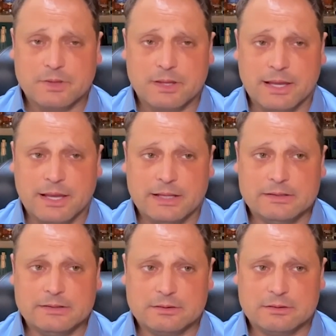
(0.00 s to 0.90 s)

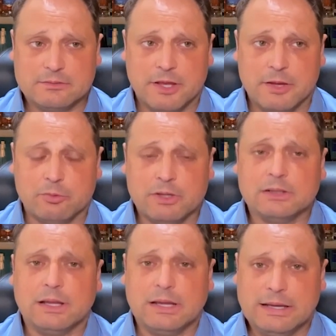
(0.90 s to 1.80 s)
and they
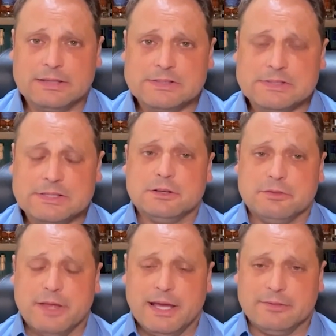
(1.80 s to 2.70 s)
realize
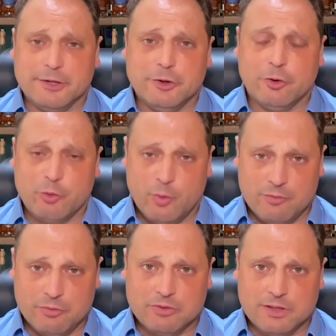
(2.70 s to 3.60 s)
that they don't know
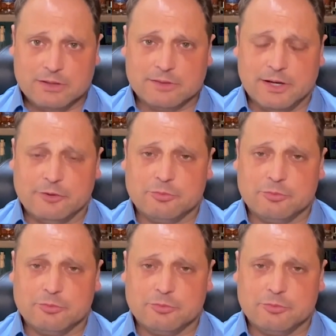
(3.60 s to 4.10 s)
everything, that it's